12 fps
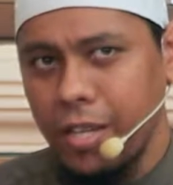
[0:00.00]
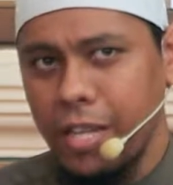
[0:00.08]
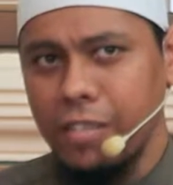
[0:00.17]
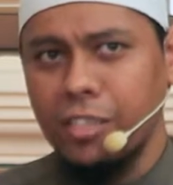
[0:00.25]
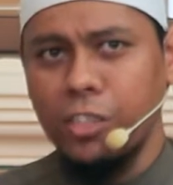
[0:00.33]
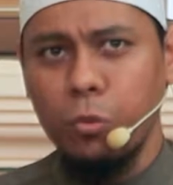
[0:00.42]

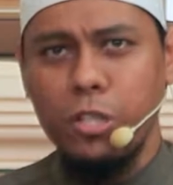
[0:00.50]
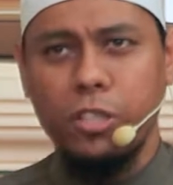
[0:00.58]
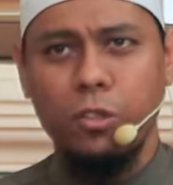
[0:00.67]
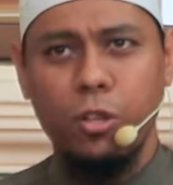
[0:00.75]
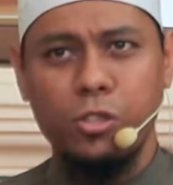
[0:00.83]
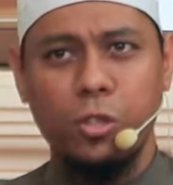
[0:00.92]
In this
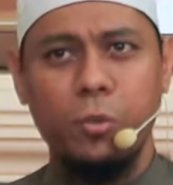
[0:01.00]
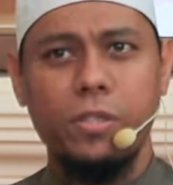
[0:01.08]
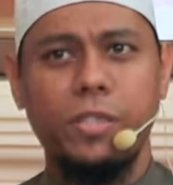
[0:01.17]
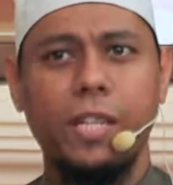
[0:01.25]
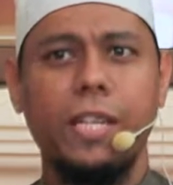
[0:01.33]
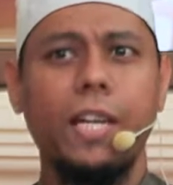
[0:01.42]
situation also
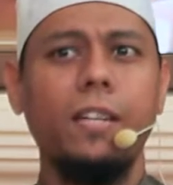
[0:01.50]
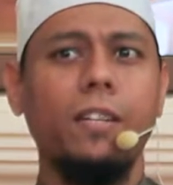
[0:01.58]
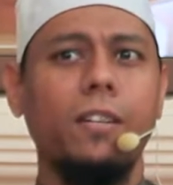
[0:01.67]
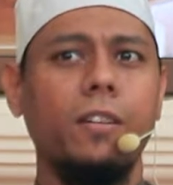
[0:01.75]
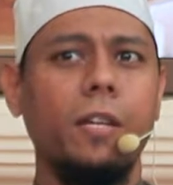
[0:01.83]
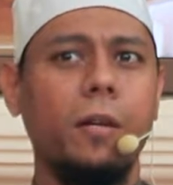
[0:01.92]
we say
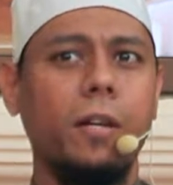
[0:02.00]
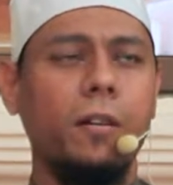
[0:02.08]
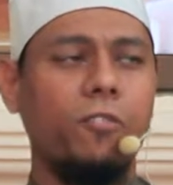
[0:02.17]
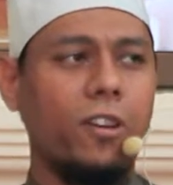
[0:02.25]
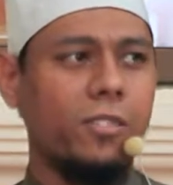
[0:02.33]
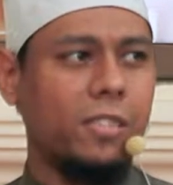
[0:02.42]
that
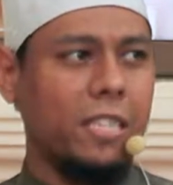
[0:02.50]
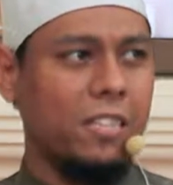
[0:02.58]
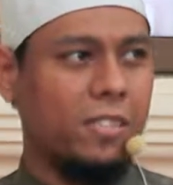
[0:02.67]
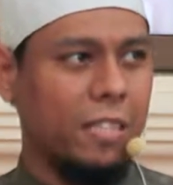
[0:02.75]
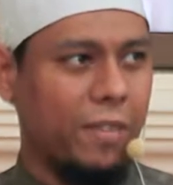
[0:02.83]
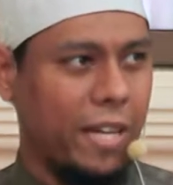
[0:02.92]
the fasting
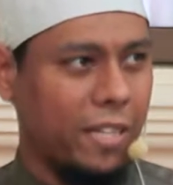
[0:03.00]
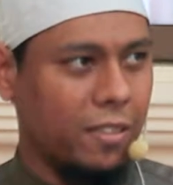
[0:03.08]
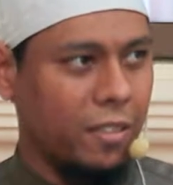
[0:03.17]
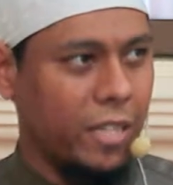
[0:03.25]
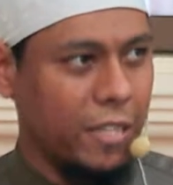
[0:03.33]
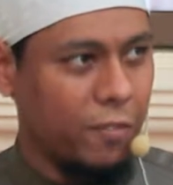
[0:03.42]
is still valid,
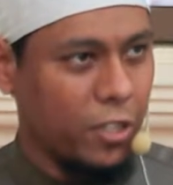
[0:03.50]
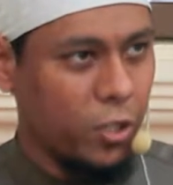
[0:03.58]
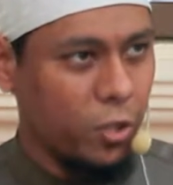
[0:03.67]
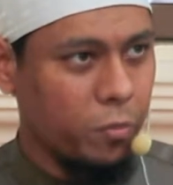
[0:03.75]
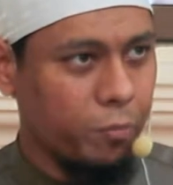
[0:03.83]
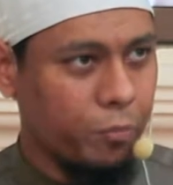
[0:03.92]
even
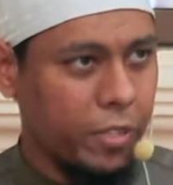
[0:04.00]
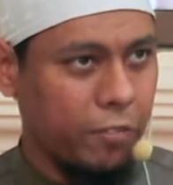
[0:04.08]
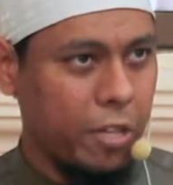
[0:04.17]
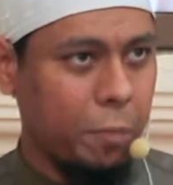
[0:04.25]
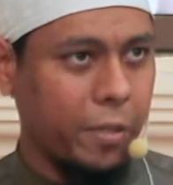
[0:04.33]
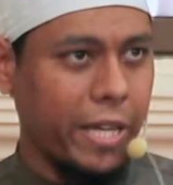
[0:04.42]
though
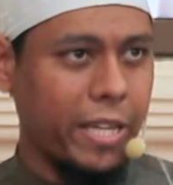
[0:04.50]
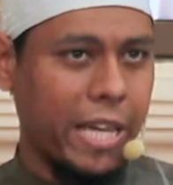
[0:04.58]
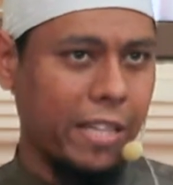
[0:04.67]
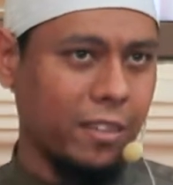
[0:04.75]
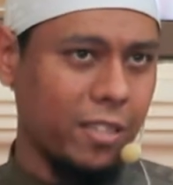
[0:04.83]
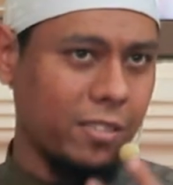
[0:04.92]
the vapor
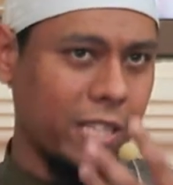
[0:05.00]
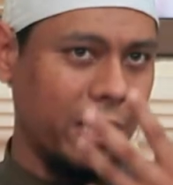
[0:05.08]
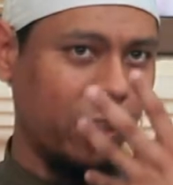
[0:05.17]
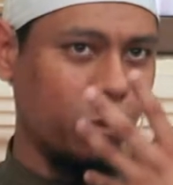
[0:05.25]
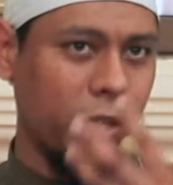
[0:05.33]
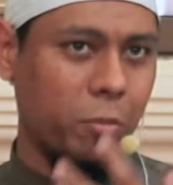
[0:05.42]
any enters
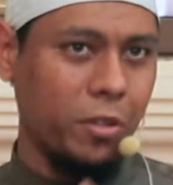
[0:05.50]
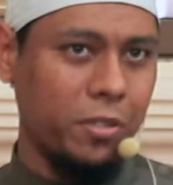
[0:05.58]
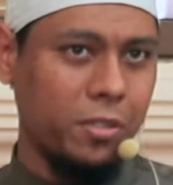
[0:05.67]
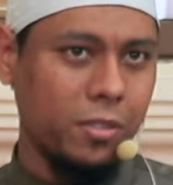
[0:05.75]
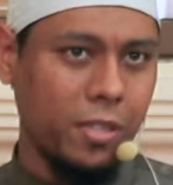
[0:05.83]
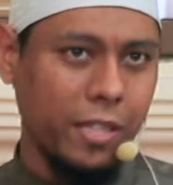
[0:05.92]
any into the
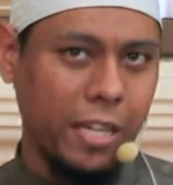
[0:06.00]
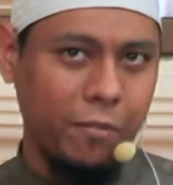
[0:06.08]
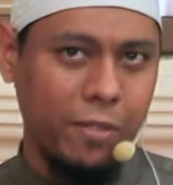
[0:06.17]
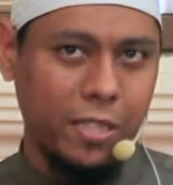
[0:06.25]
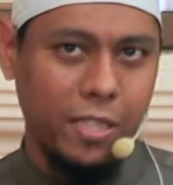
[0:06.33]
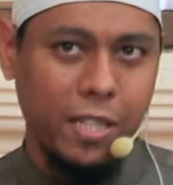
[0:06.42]
body's
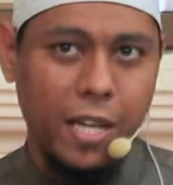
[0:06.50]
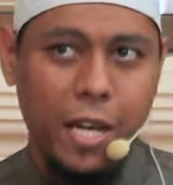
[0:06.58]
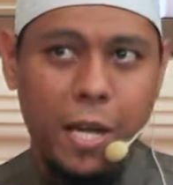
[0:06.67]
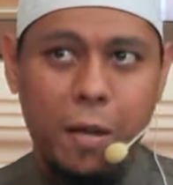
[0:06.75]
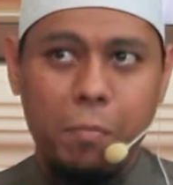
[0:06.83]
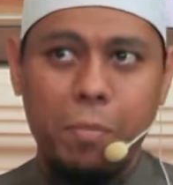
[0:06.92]
cavity.
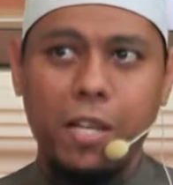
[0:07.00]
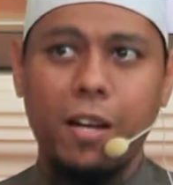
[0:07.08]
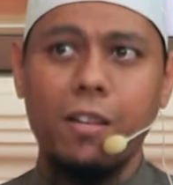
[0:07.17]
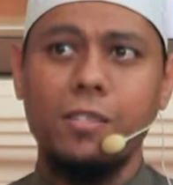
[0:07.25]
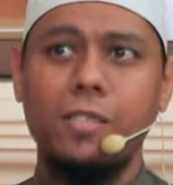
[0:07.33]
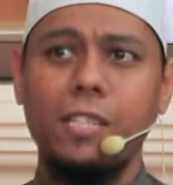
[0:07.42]

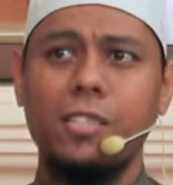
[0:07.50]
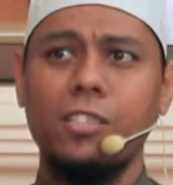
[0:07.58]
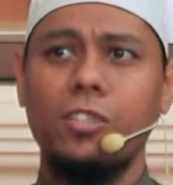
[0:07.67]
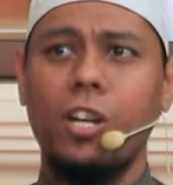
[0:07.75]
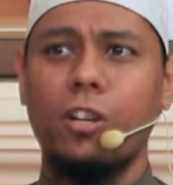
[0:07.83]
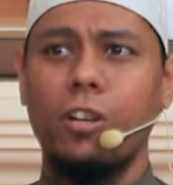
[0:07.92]
Because this
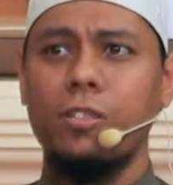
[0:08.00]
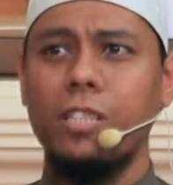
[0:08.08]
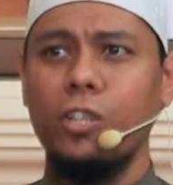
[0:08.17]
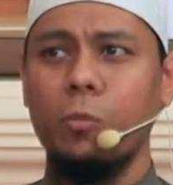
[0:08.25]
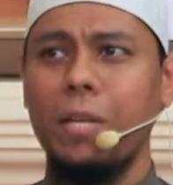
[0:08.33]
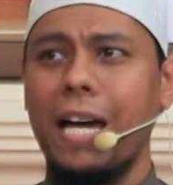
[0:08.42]
is not
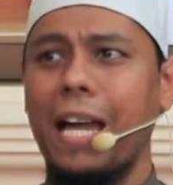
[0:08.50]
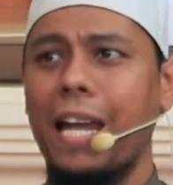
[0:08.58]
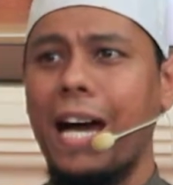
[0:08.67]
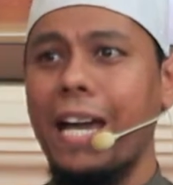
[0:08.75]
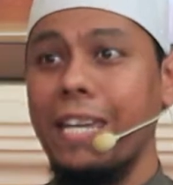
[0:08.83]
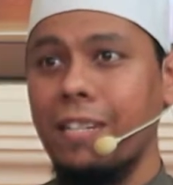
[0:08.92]
considered to be
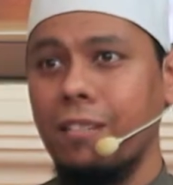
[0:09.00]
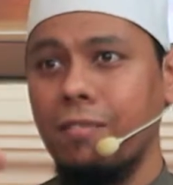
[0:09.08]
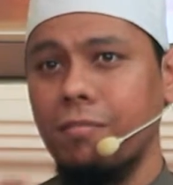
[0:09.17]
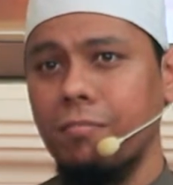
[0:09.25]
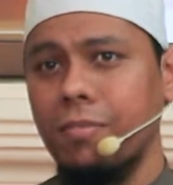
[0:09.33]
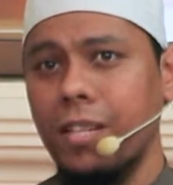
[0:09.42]
al-ain.
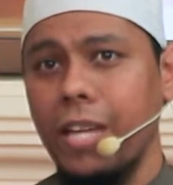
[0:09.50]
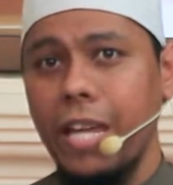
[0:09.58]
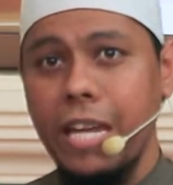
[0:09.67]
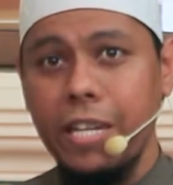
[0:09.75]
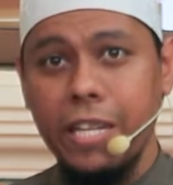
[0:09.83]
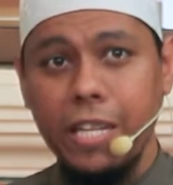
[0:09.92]

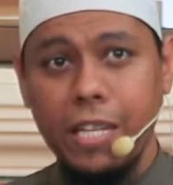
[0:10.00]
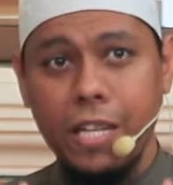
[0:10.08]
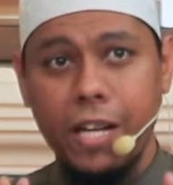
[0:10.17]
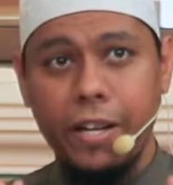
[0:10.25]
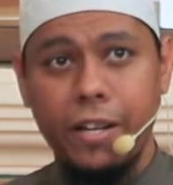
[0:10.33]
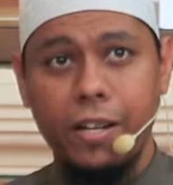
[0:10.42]
In the,
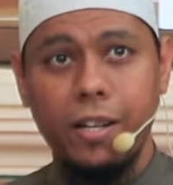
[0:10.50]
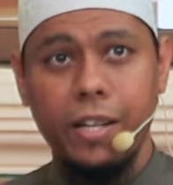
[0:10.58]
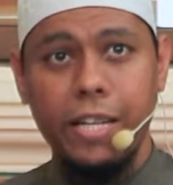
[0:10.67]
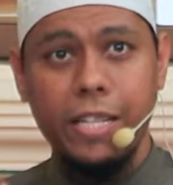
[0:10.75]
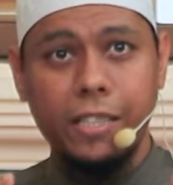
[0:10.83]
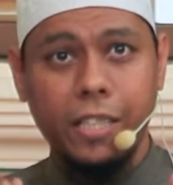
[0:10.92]
uh,
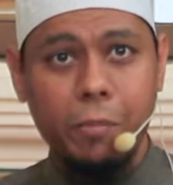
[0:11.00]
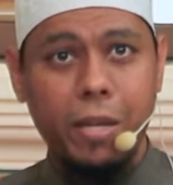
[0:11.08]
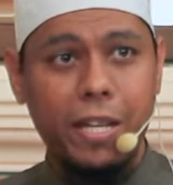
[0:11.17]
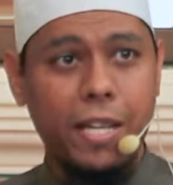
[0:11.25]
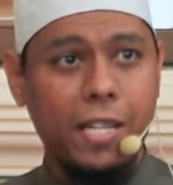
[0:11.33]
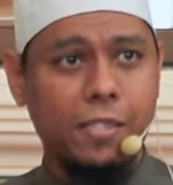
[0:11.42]
in the term
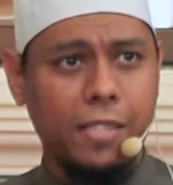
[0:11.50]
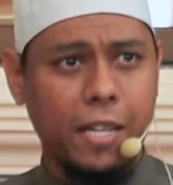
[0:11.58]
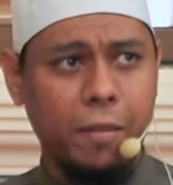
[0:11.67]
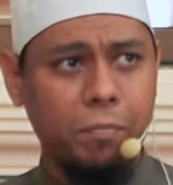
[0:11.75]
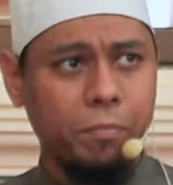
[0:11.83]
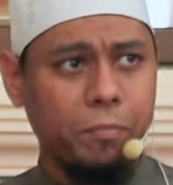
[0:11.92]
in
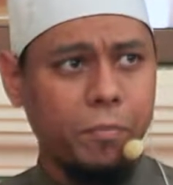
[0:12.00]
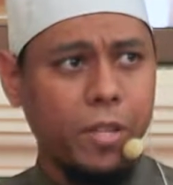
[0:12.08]
Islam,